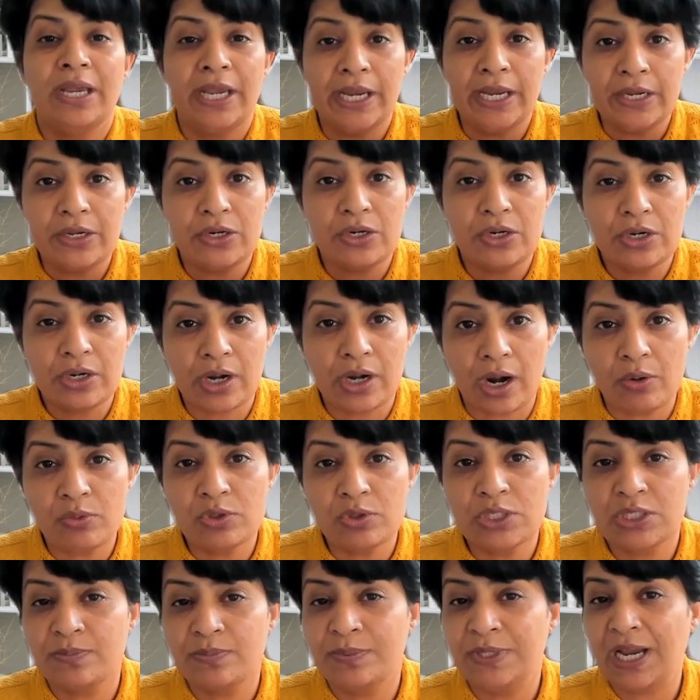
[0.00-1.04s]
It
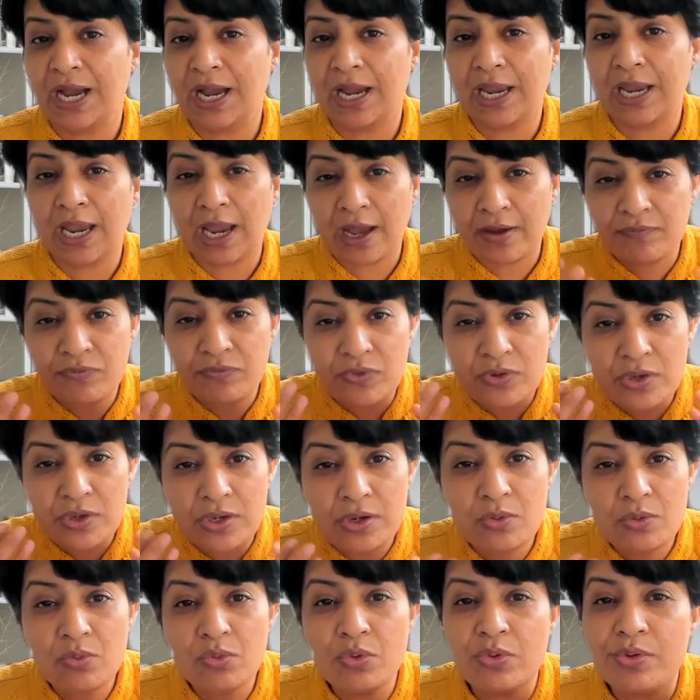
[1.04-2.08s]
grounds me. I have
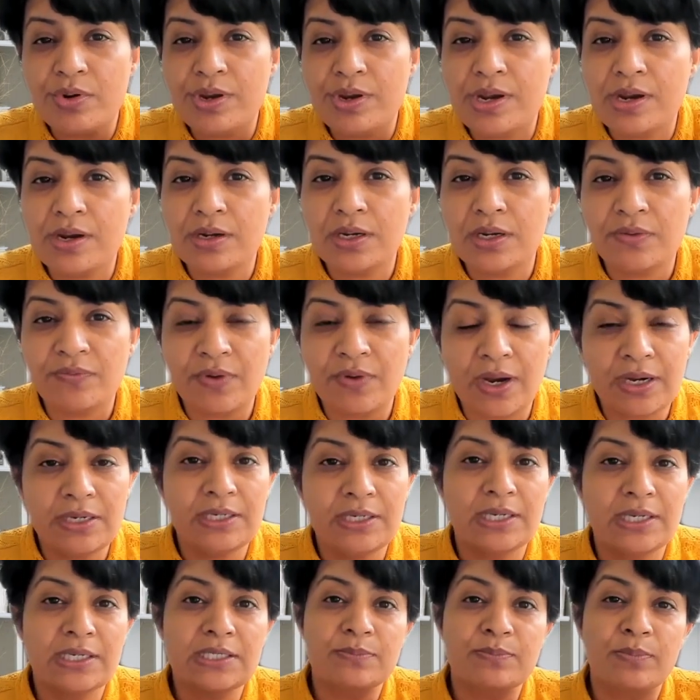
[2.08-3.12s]
new creative
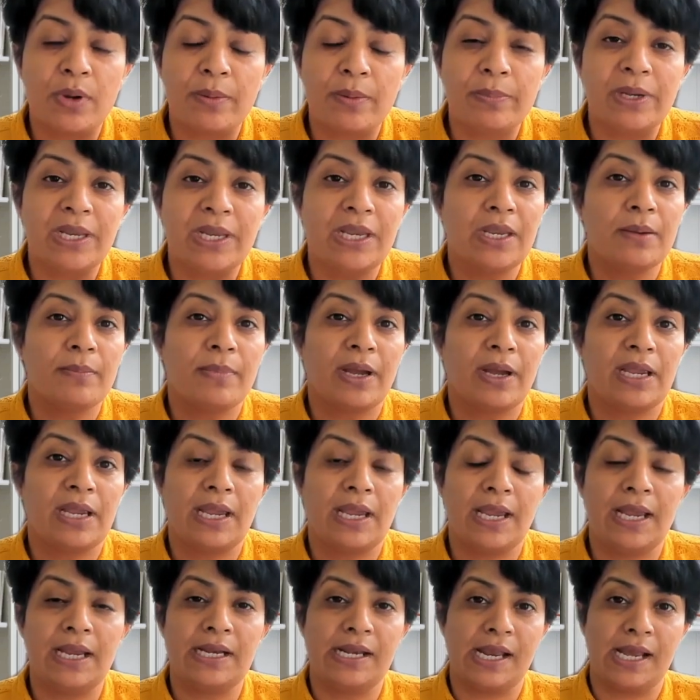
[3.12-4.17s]
ideas bubbling in my
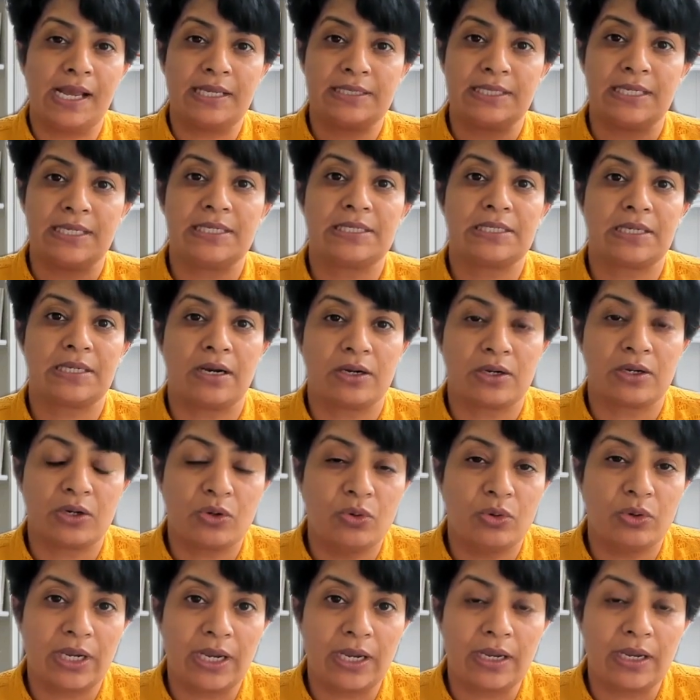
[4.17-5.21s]
head as I start
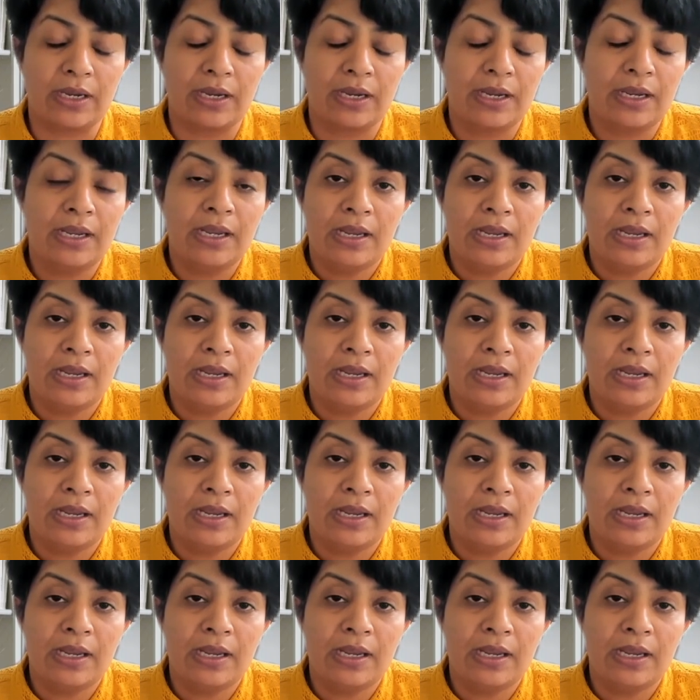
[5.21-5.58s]
cooking.